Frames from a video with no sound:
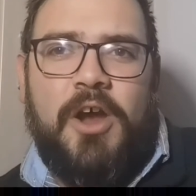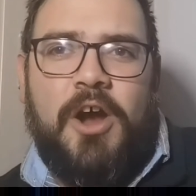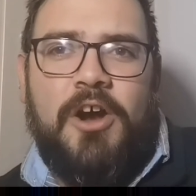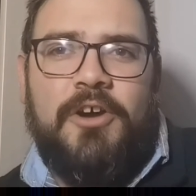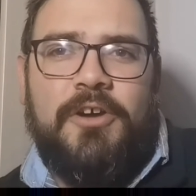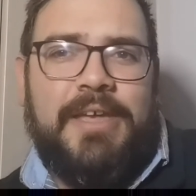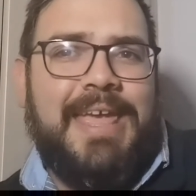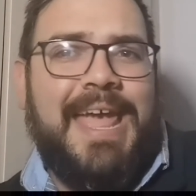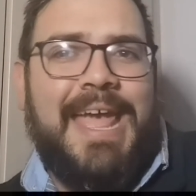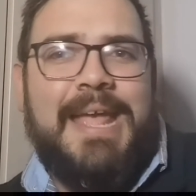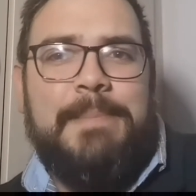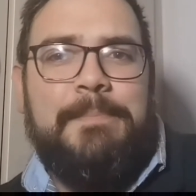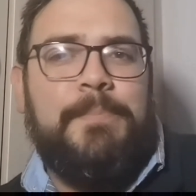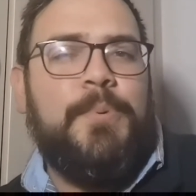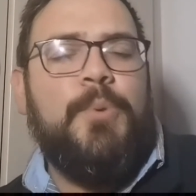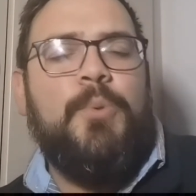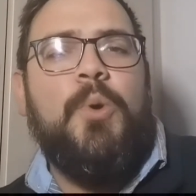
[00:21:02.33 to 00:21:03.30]
RK
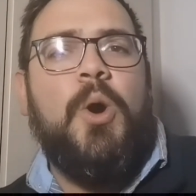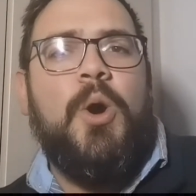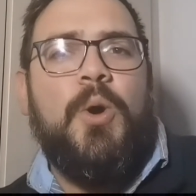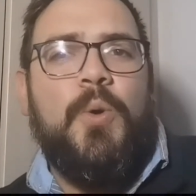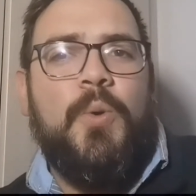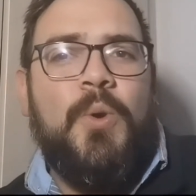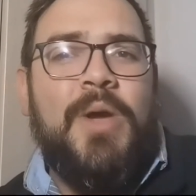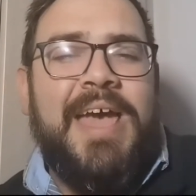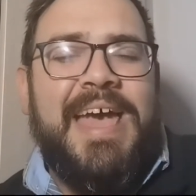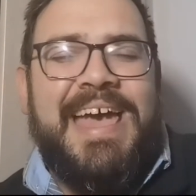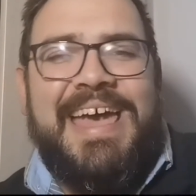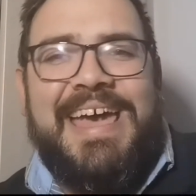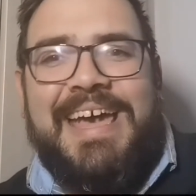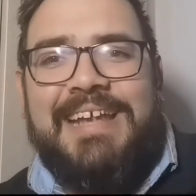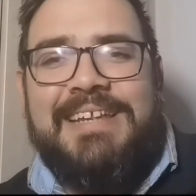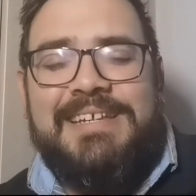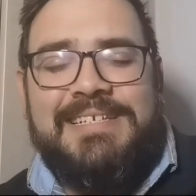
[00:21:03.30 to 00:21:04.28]
Bro
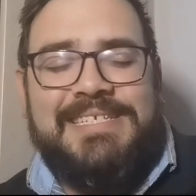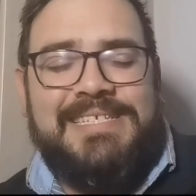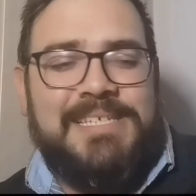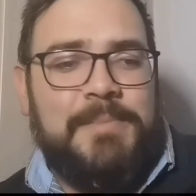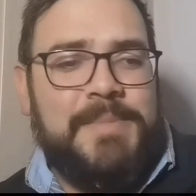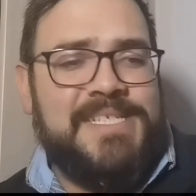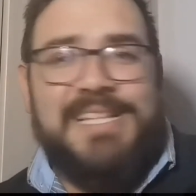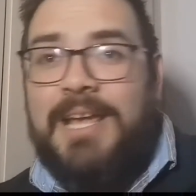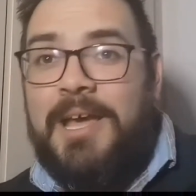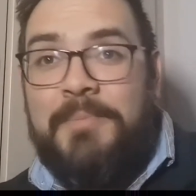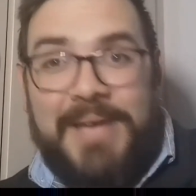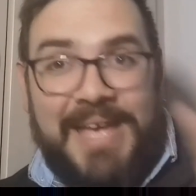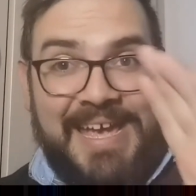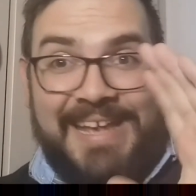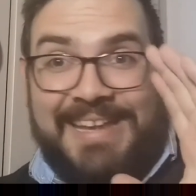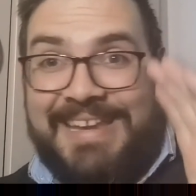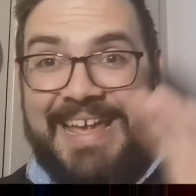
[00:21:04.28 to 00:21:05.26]
at SummerSlam.
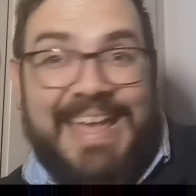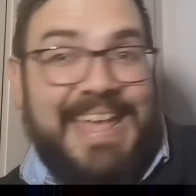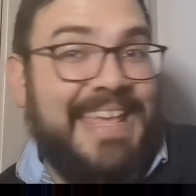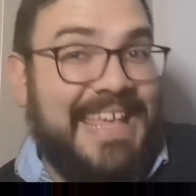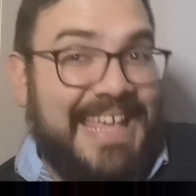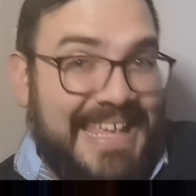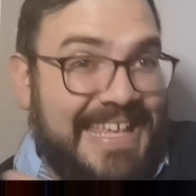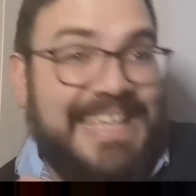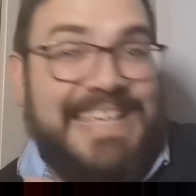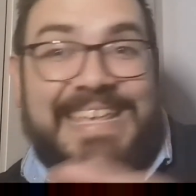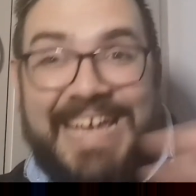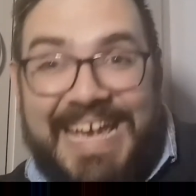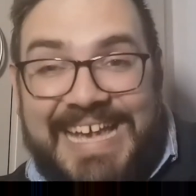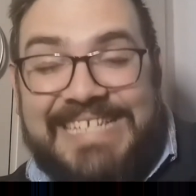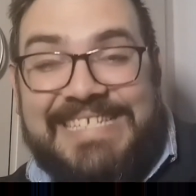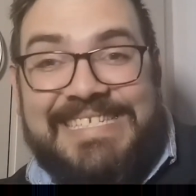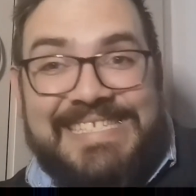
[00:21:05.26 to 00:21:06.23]
And
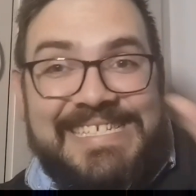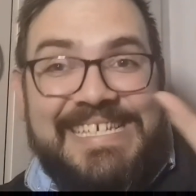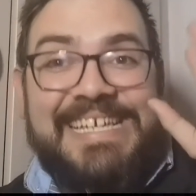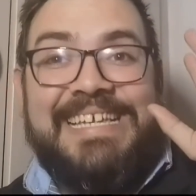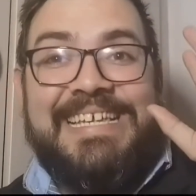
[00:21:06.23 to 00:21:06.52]
yes,